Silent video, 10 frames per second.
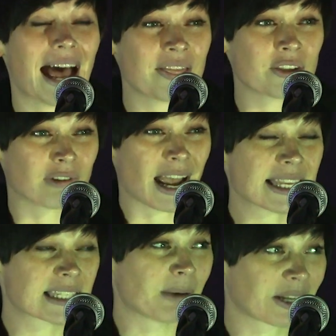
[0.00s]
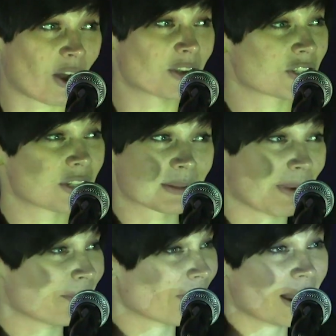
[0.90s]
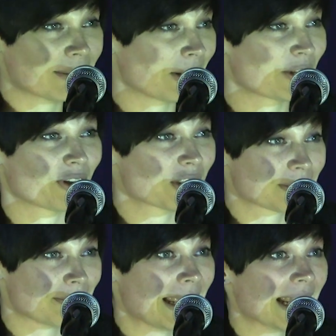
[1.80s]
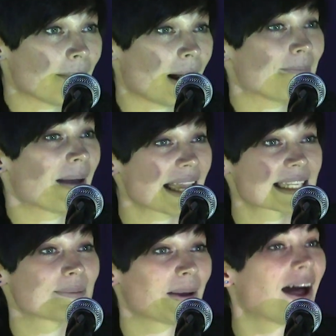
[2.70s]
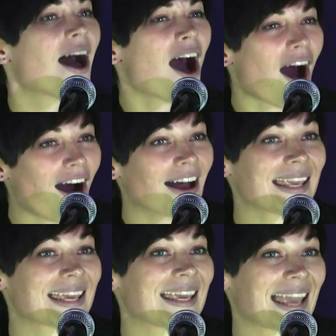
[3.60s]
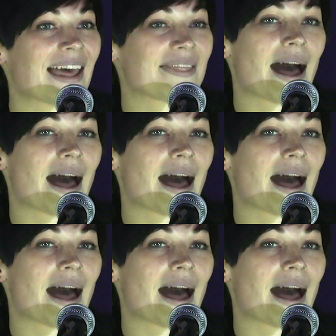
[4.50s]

And the rest, my conscience, my pride, my trust, me at my best. But I can get